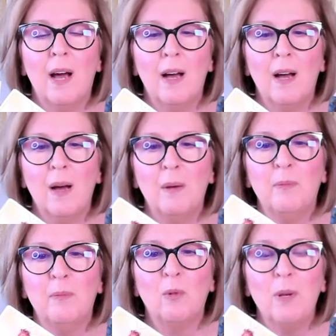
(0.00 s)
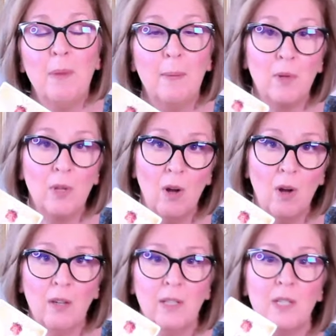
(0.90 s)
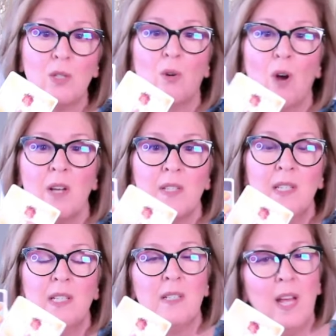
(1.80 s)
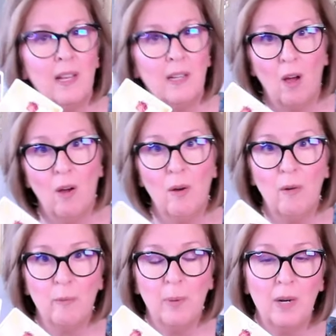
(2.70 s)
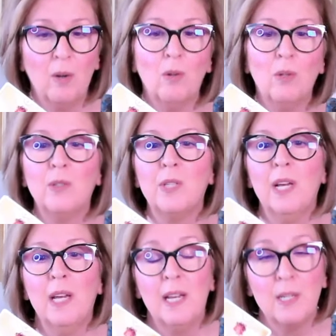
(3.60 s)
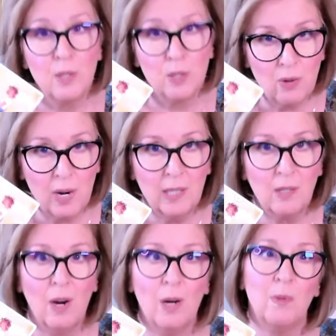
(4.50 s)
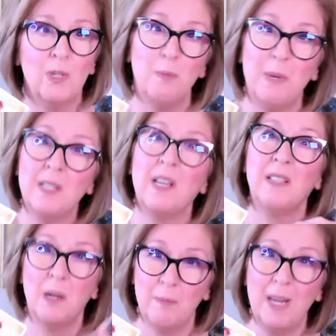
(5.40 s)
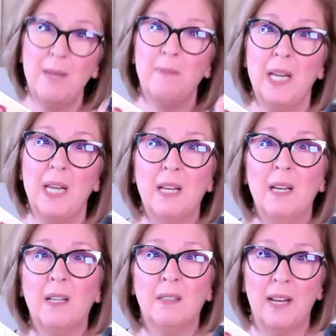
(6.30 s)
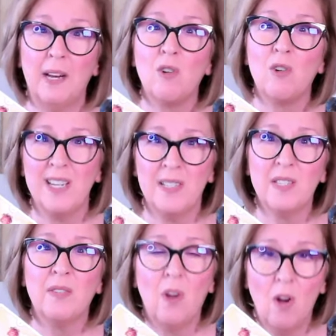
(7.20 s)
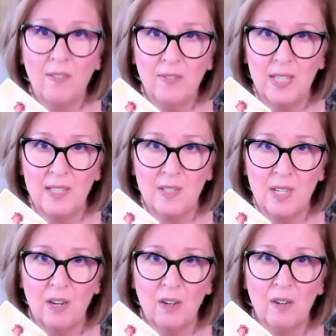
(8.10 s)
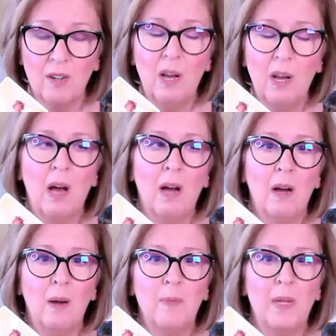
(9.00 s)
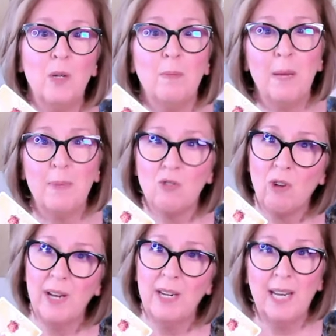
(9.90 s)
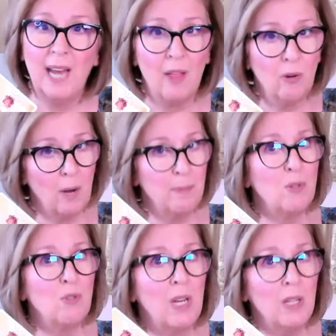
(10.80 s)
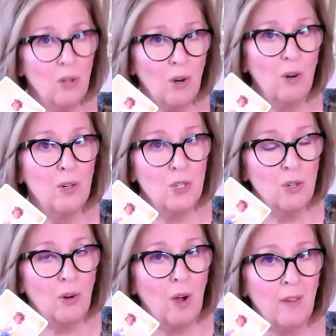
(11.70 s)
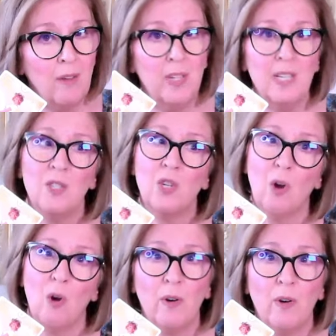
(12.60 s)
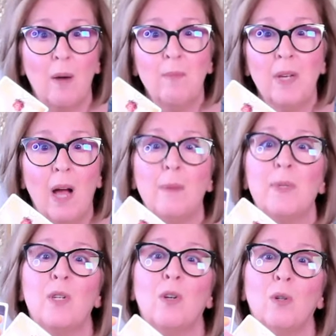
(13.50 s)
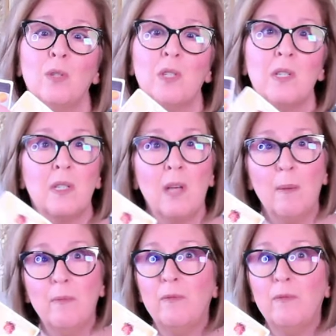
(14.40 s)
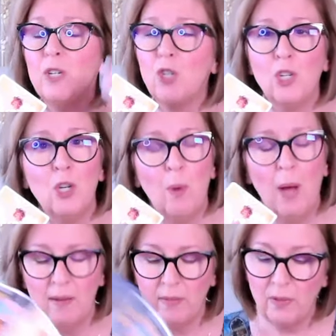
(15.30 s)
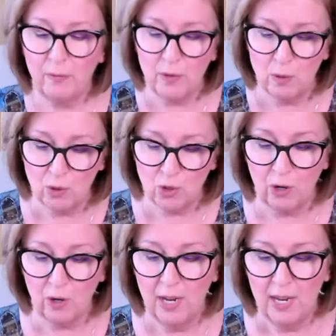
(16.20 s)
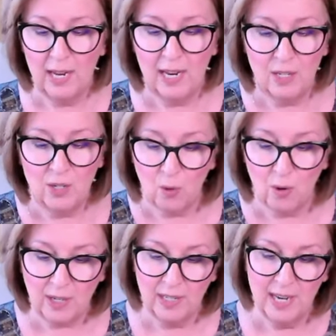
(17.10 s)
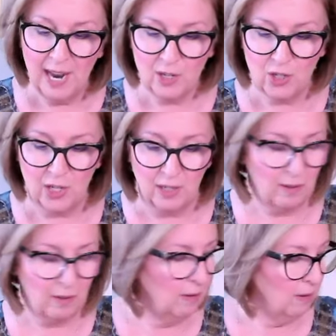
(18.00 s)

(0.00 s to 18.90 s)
Um, remember, the card that's crossing the Ten of Pentacles is the Strength card, which means that there may be like a crisis of confidence here. Um, that you may be trying to gather up your strength, your courage, and your confidence to overcome the obstacles to some vision you have of the future in your connection.